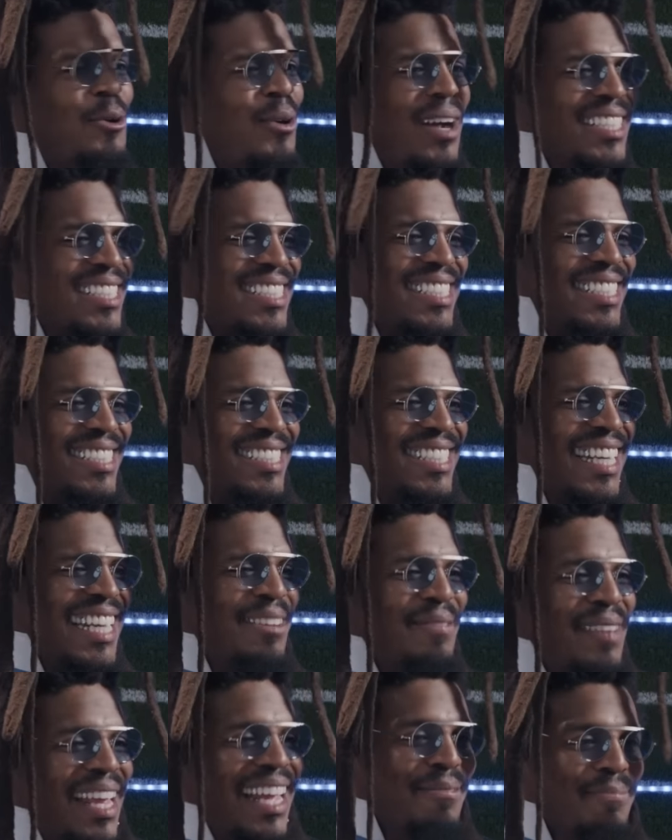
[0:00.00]
questions that
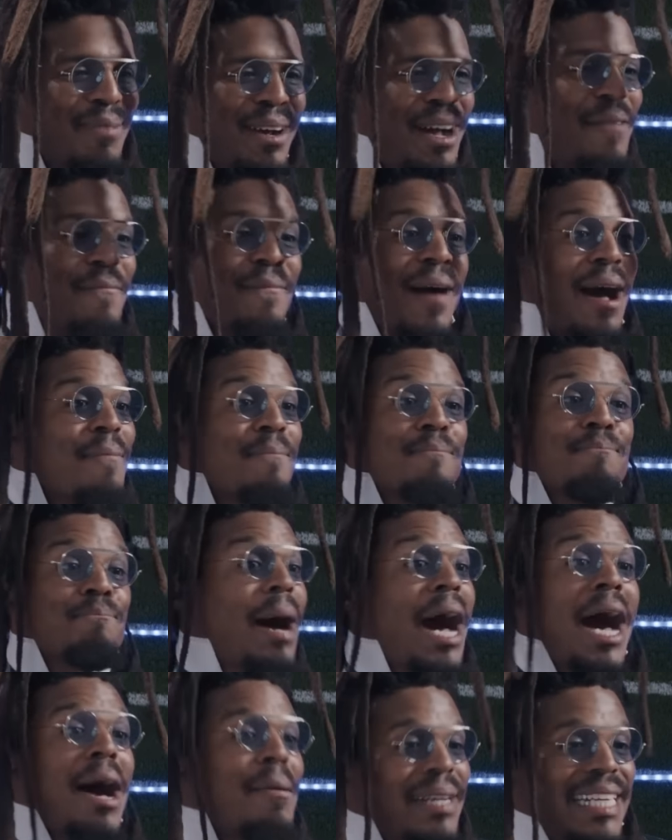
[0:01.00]
I'm like, bro, I'm
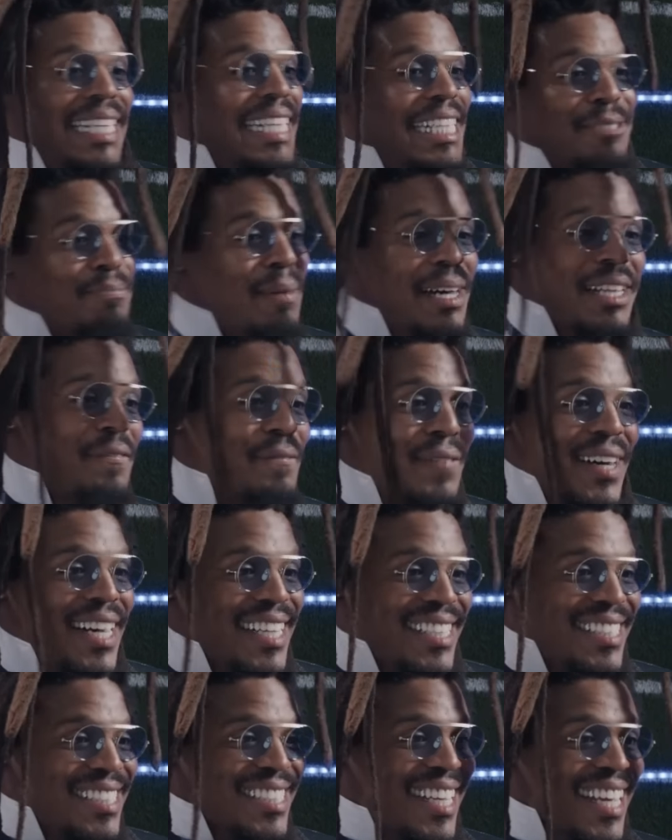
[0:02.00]
bombing these
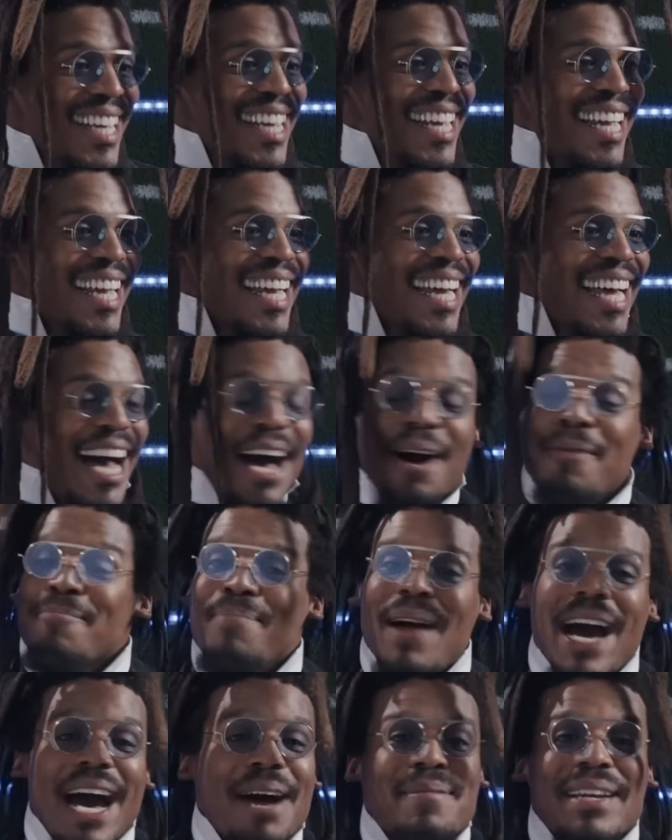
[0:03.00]
motherfuckers. I mean,
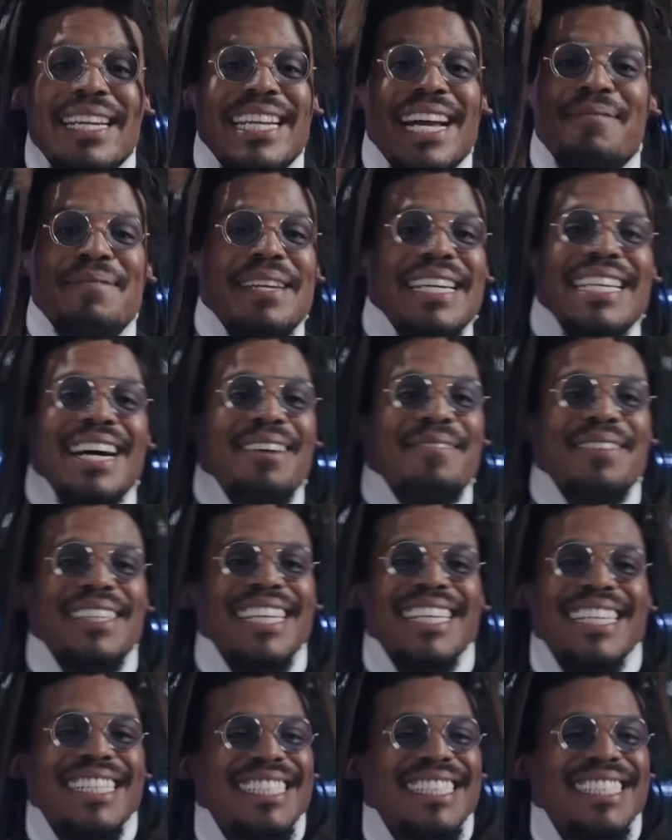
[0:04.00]
none of